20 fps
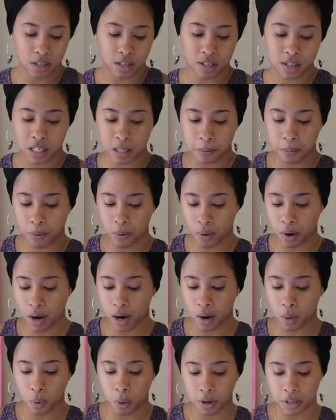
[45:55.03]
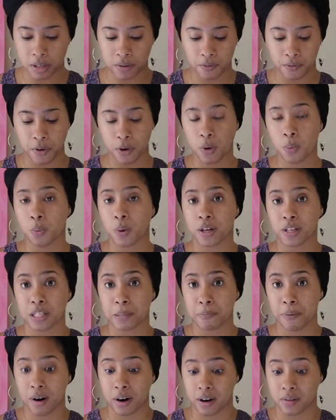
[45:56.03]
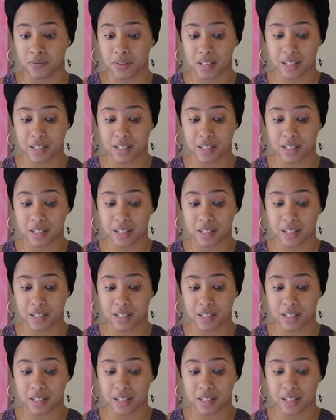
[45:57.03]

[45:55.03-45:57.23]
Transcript: to support or to fill one's part of